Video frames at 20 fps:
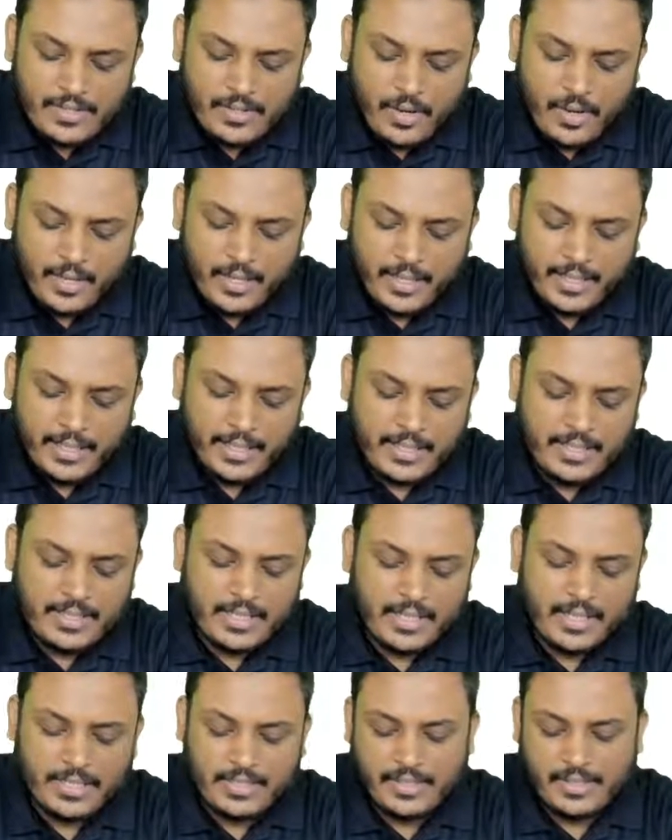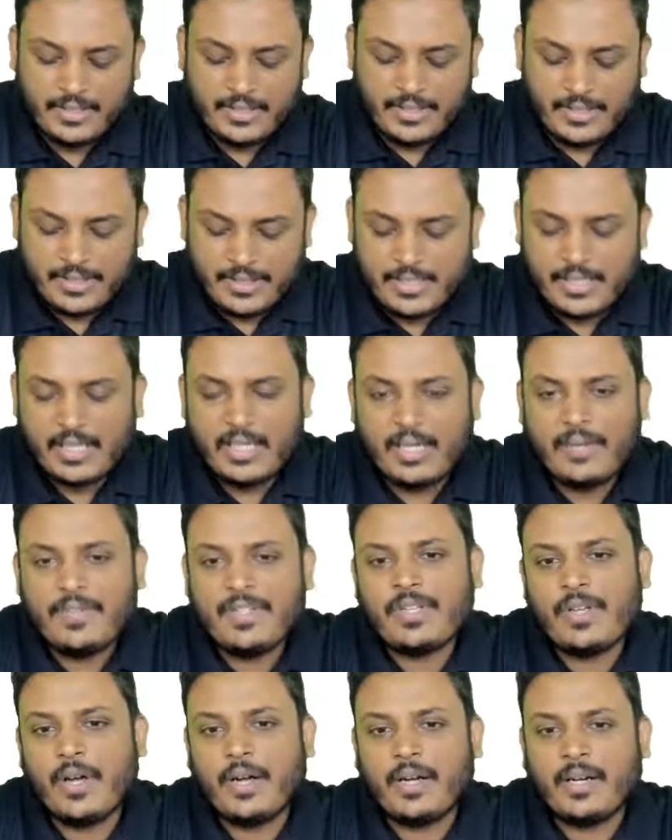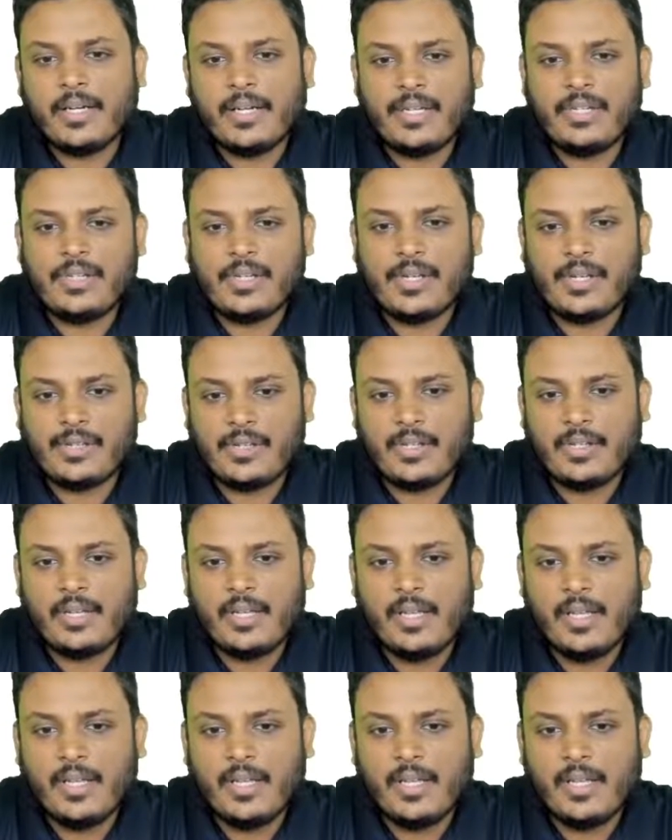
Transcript: organization. Service organization.